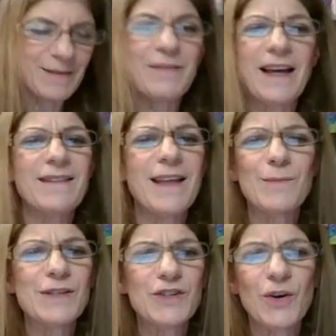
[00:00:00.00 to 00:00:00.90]
That
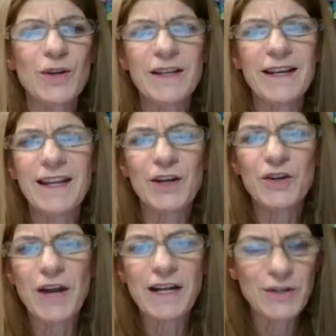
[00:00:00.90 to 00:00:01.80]
was totally an
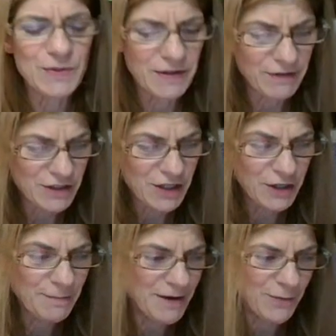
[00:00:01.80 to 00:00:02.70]
incorrect use of the
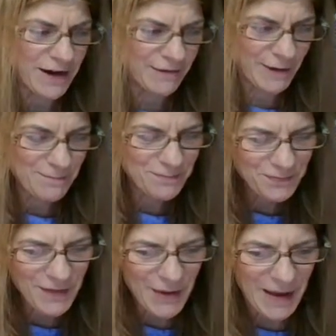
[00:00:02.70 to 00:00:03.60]
term, but whatever.
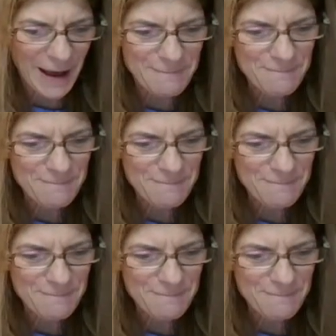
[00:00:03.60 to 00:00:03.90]
Okay.